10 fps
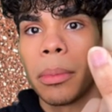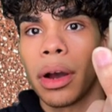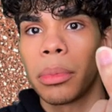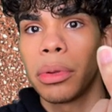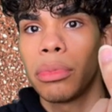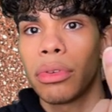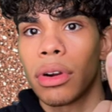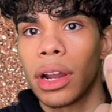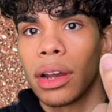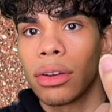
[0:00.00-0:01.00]
Bobbi
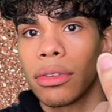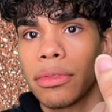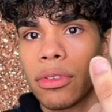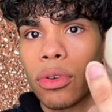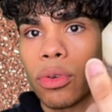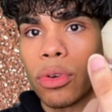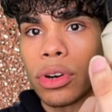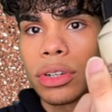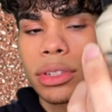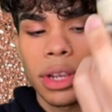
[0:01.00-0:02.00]
Brown, of
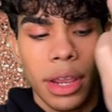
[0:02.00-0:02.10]
course.